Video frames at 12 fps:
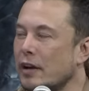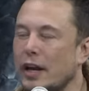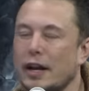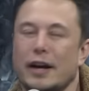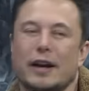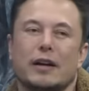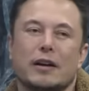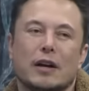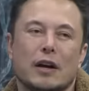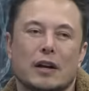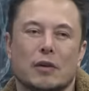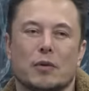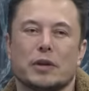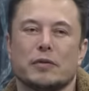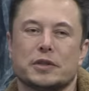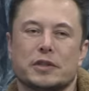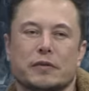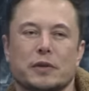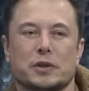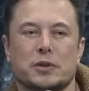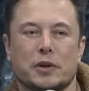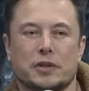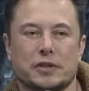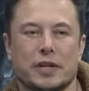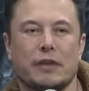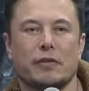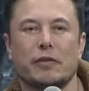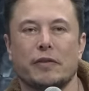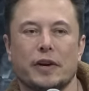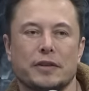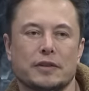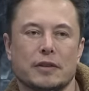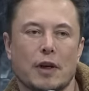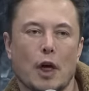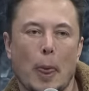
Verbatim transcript: And, I, and I, like one of the most difficult choices I have ever faced